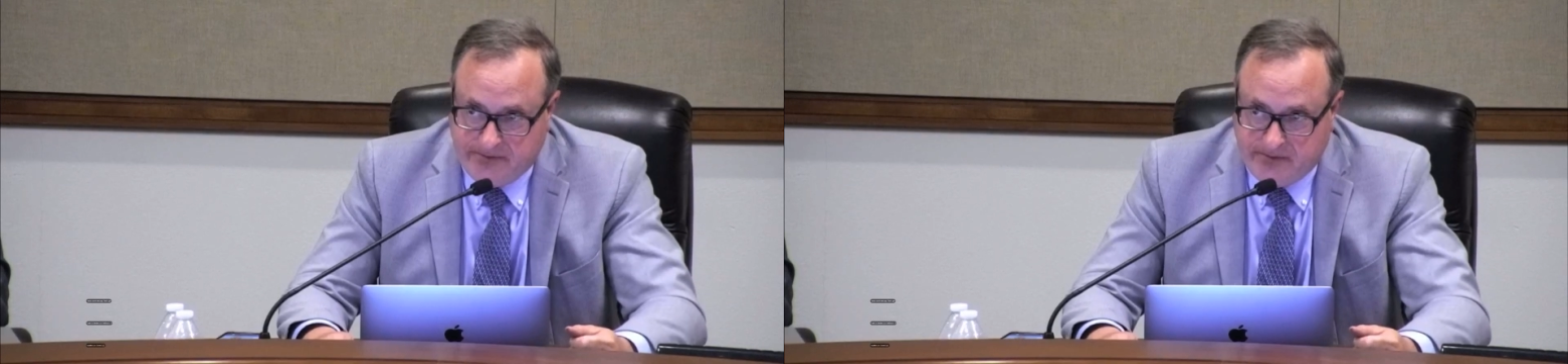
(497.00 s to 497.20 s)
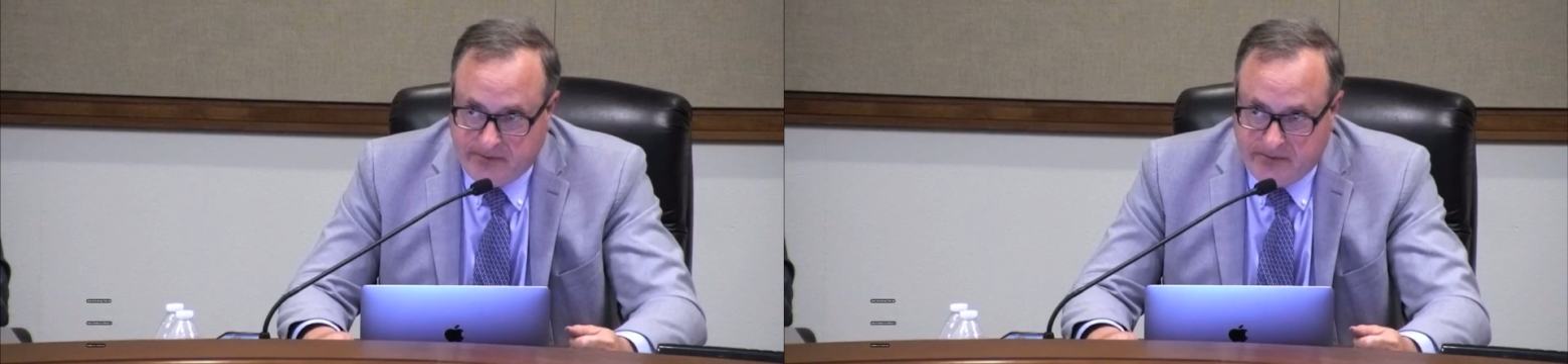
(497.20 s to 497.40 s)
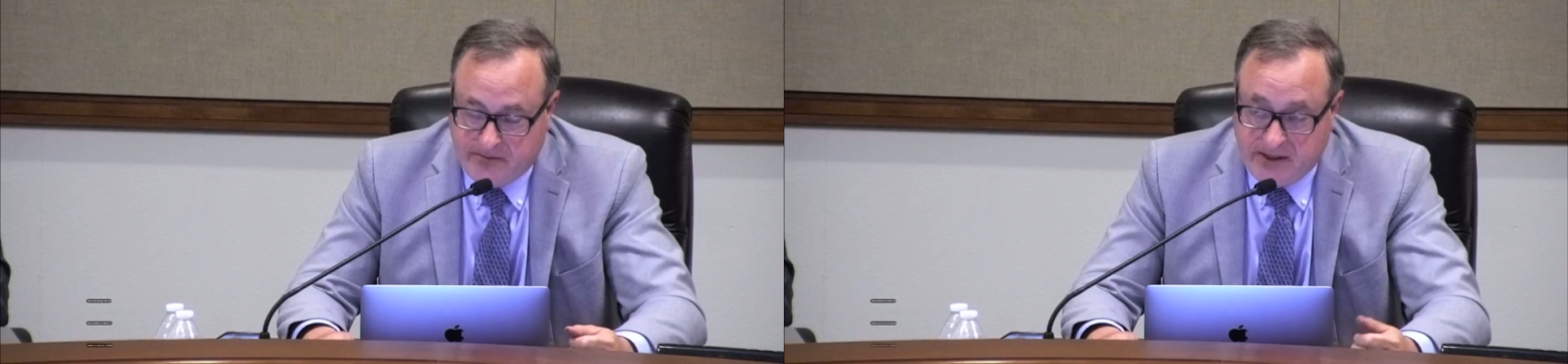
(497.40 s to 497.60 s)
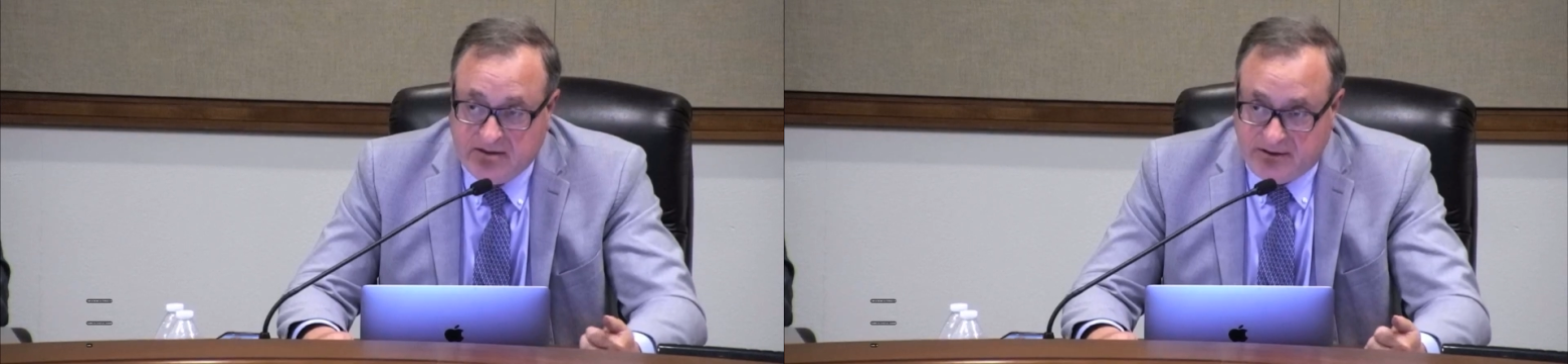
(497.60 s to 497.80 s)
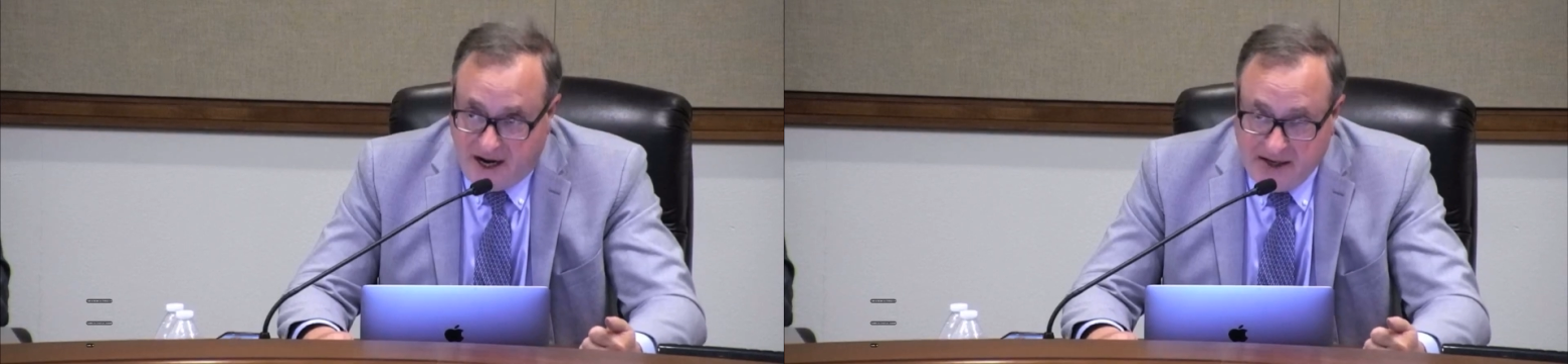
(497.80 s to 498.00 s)
Because
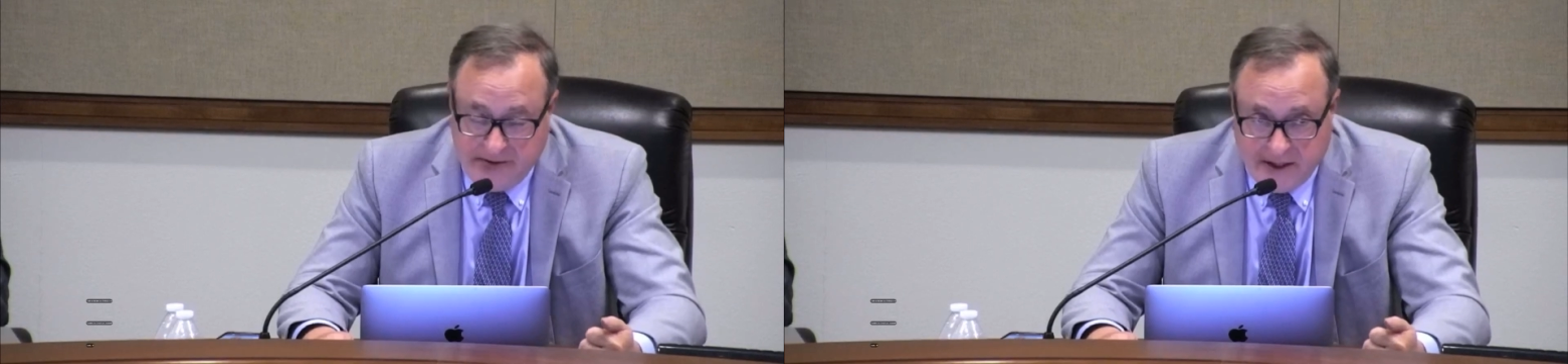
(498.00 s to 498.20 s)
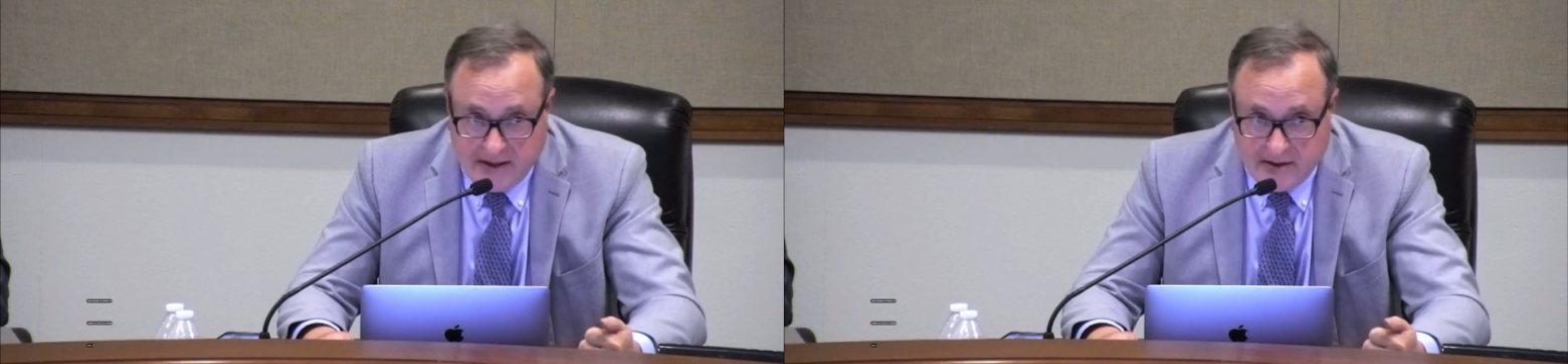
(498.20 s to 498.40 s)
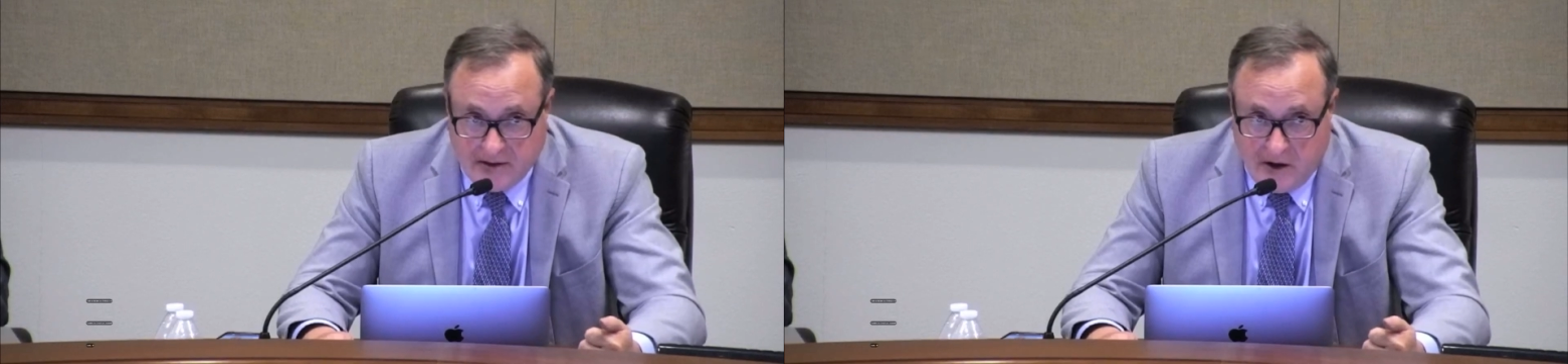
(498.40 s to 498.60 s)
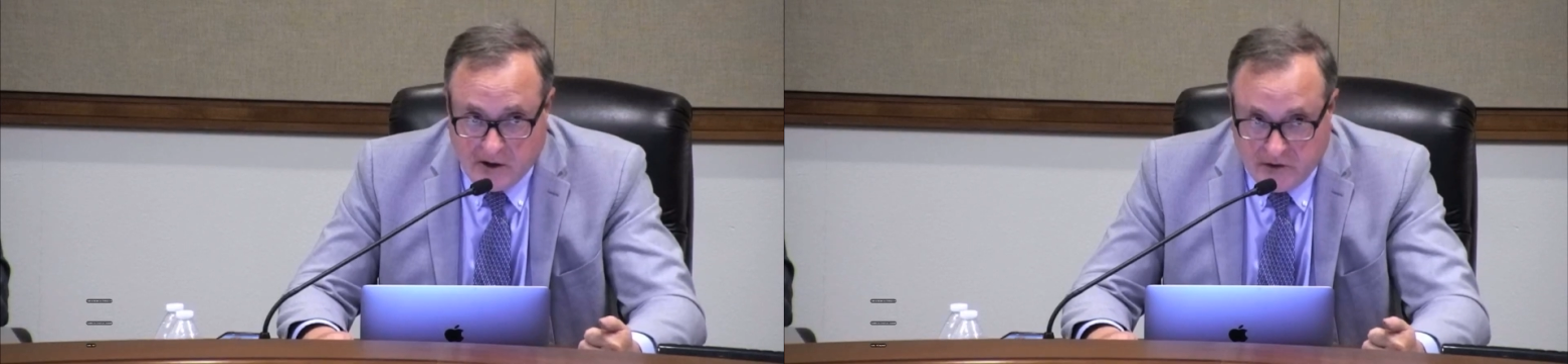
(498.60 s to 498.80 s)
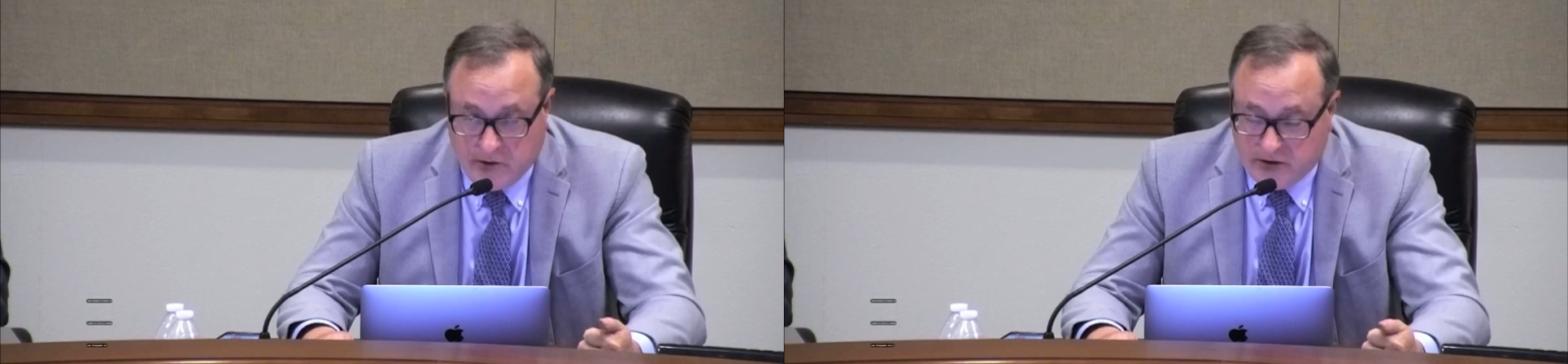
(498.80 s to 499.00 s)
I think our
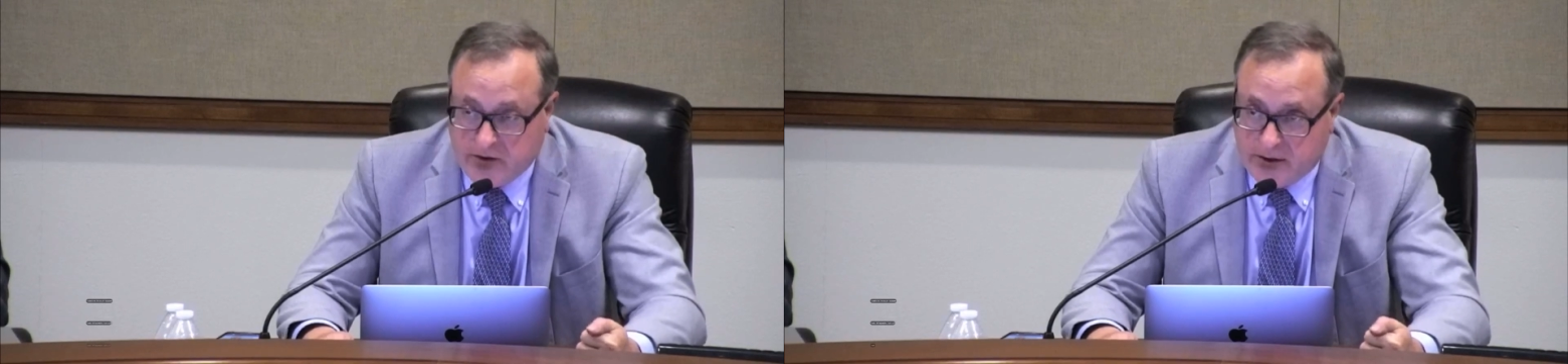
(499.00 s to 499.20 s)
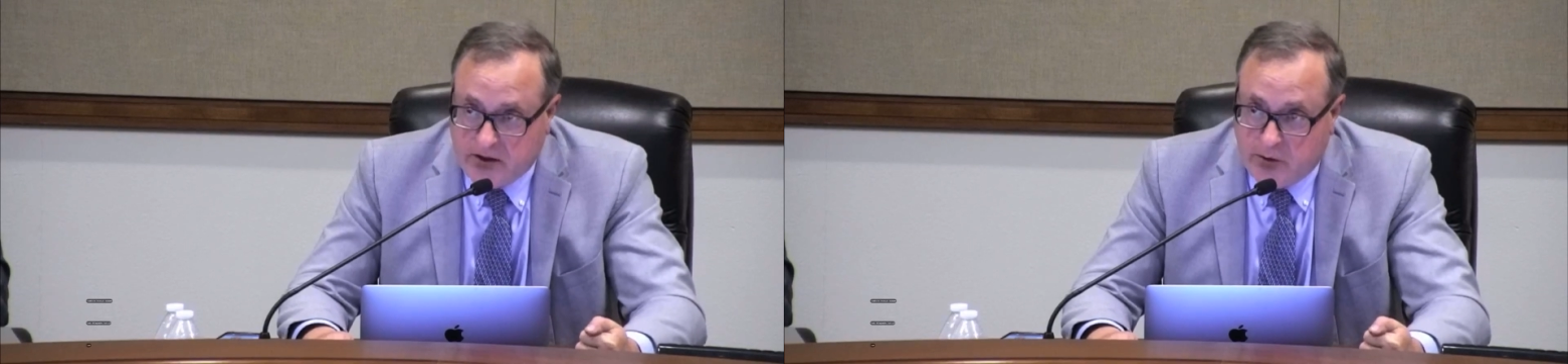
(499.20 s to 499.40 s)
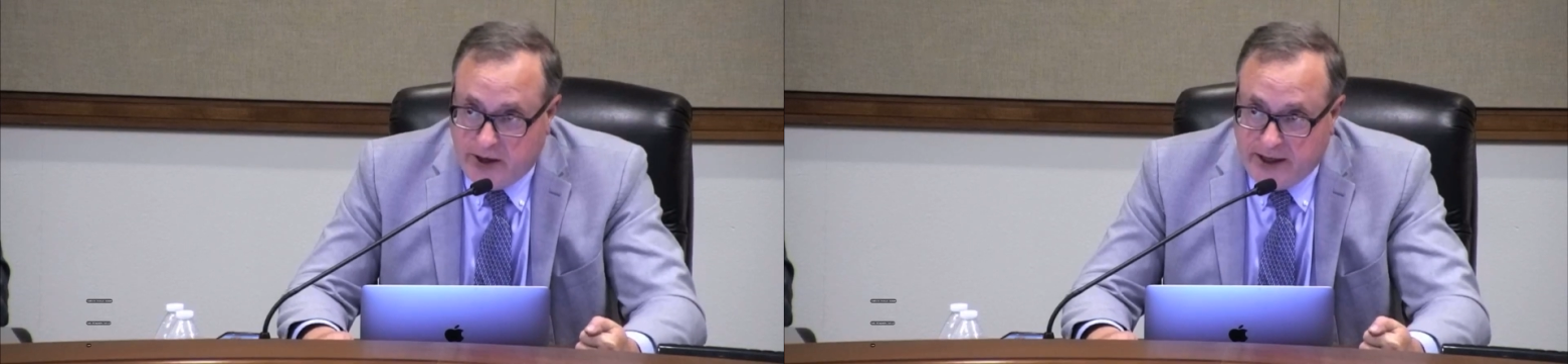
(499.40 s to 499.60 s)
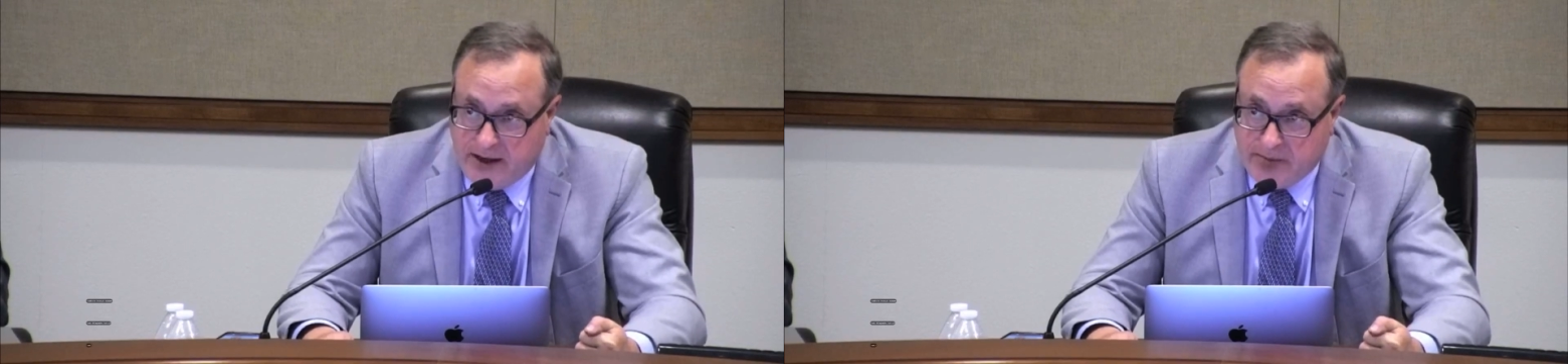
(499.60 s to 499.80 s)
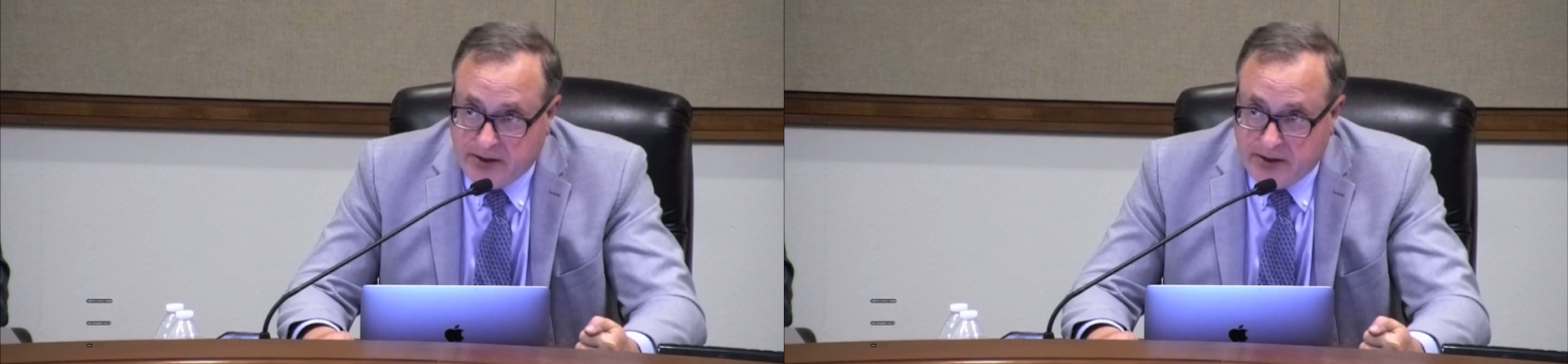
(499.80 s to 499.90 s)
scores are going to go way up.